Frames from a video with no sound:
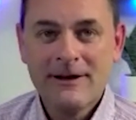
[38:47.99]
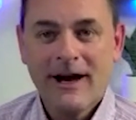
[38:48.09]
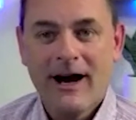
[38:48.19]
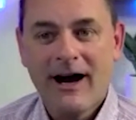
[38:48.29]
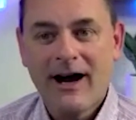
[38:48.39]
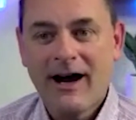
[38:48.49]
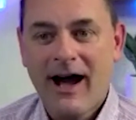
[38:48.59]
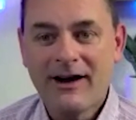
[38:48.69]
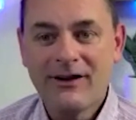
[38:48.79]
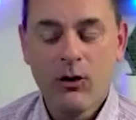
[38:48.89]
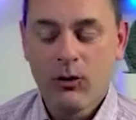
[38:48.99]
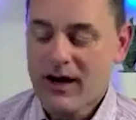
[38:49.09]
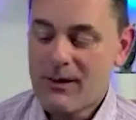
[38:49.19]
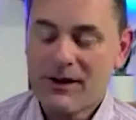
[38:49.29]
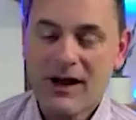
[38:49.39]
Uh, I know we're
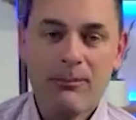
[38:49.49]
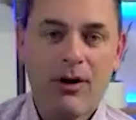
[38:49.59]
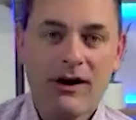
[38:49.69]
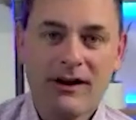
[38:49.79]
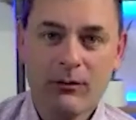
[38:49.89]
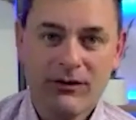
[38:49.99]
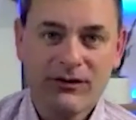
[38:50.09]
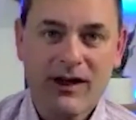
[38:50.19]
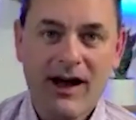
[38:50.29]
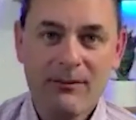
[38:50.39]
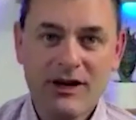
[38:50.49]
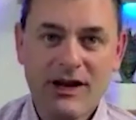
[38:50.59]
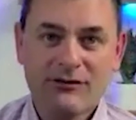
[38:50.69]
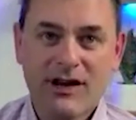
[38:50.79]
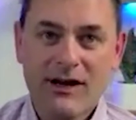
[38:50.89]
coming up on it with time. Do you
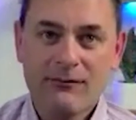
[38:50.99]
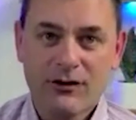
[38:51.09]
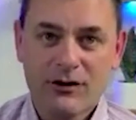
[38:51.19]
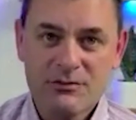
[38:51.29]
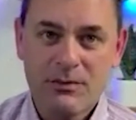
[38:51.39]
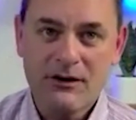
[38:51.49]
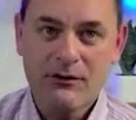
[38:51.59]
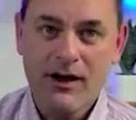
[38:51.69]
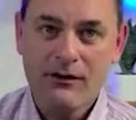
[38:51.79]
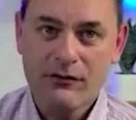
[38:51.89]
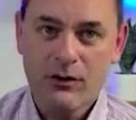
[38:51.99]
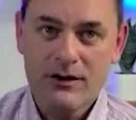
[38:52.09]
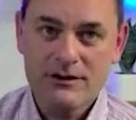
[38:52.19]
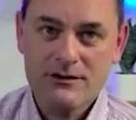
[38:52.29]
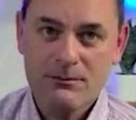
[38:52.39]
have time for a speed round for us?